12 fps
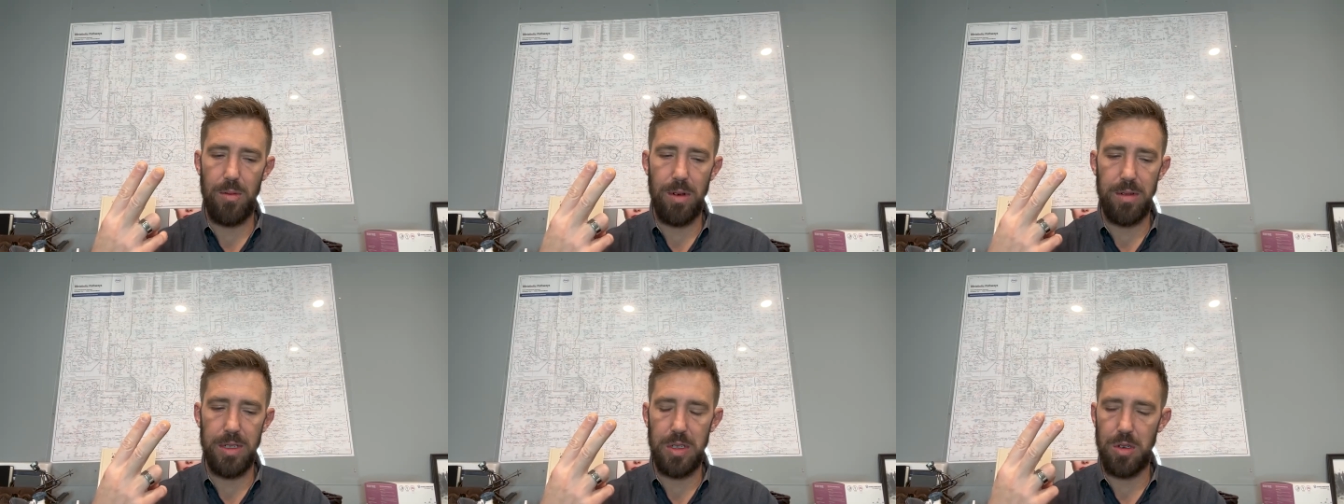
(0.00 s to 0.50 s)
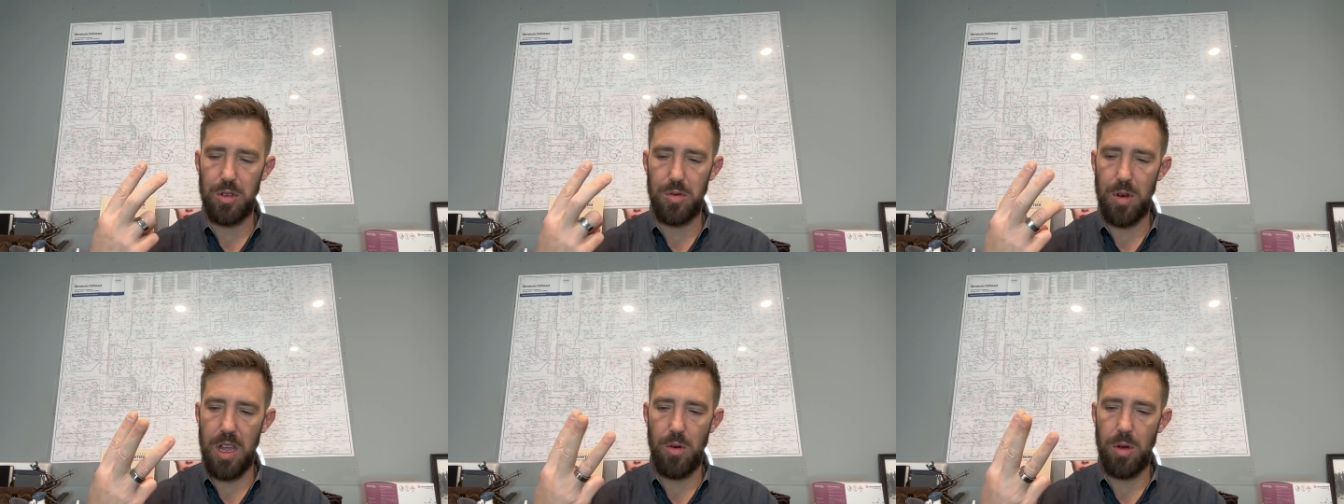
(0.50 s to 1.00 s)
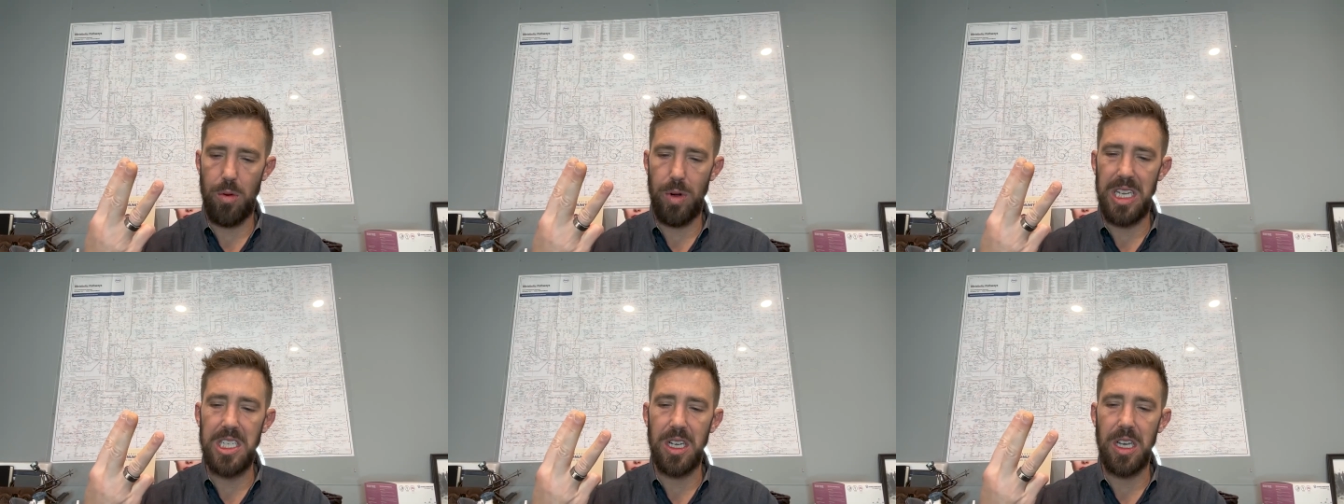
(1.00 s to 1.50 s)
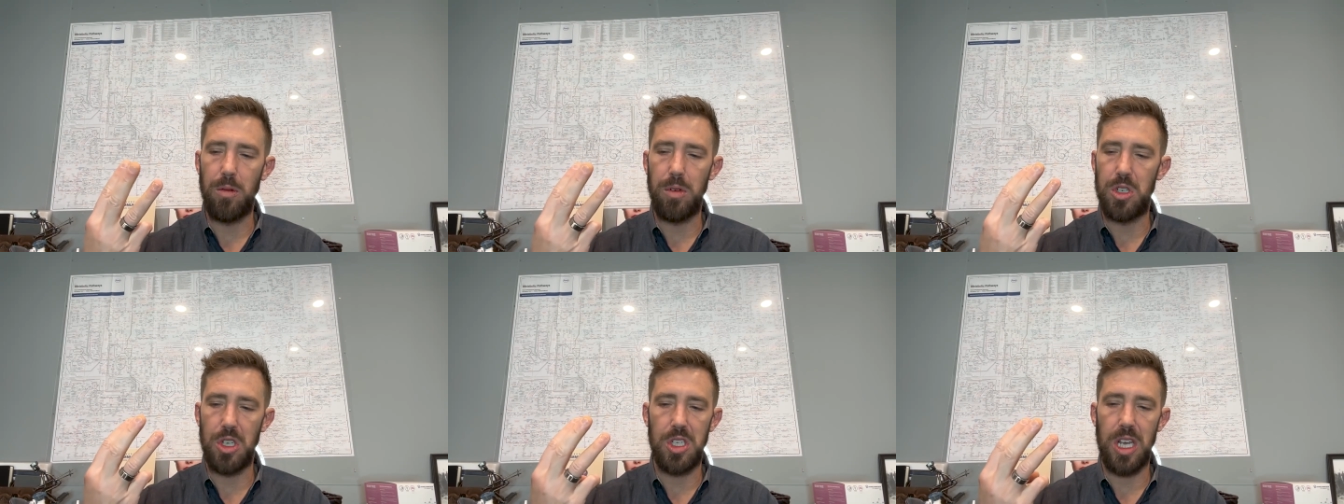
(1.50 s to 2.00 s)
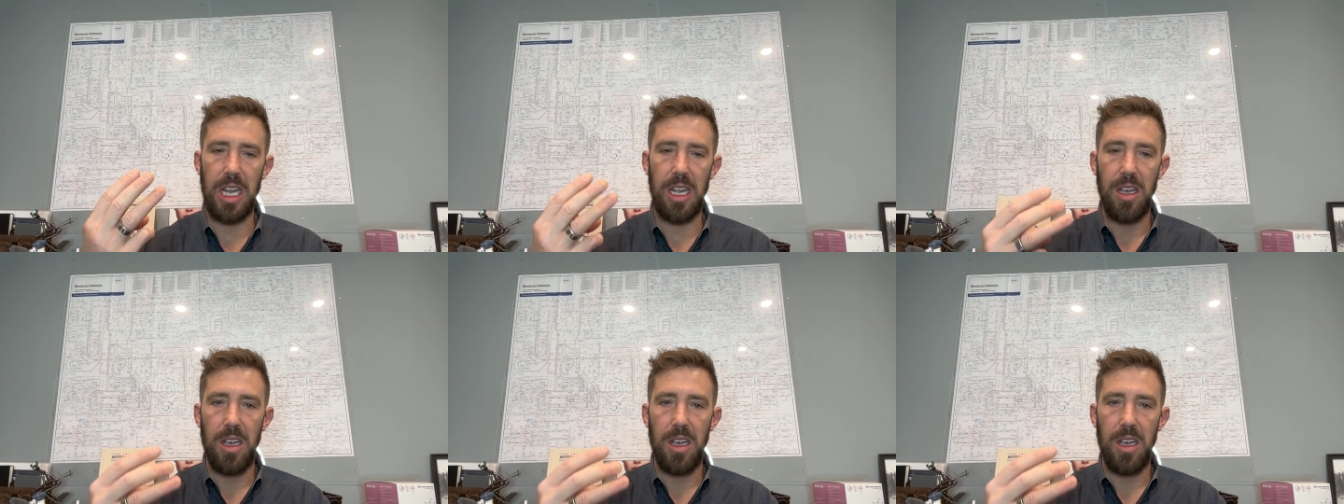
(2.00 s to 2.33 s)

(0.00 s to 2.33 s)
was there's another one recently was just like